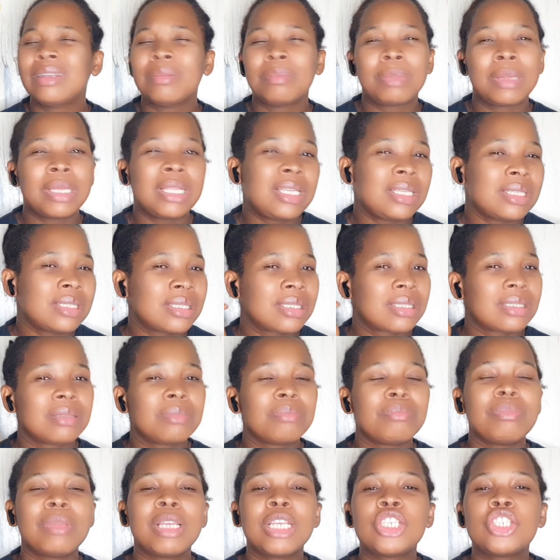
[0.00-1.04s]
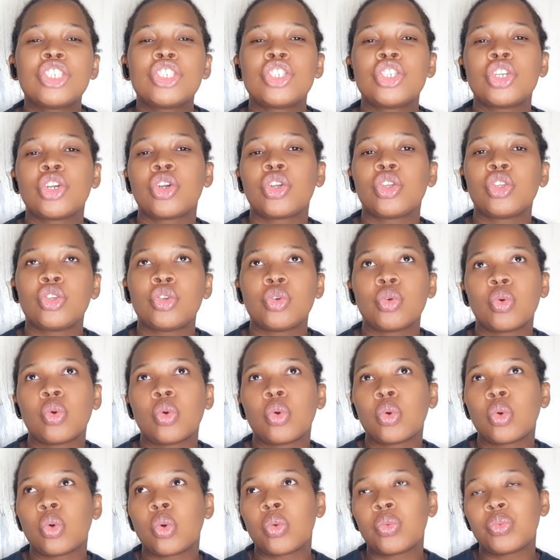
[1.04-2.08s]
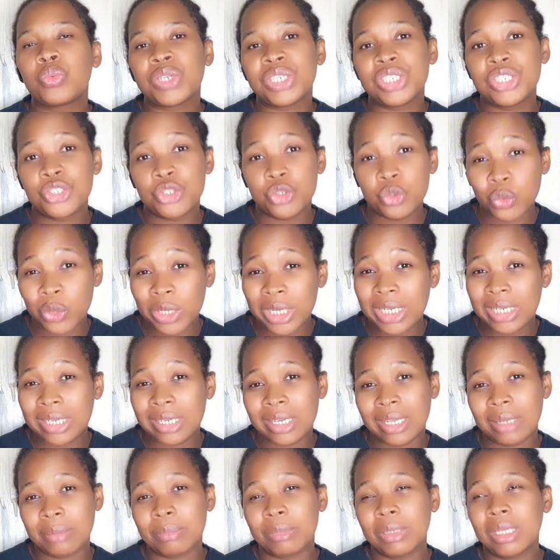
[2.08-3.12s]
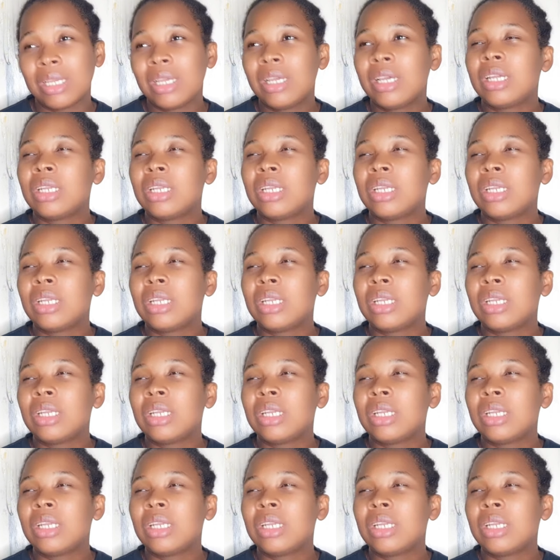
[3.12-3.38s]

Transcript: please make sure you're redoing them.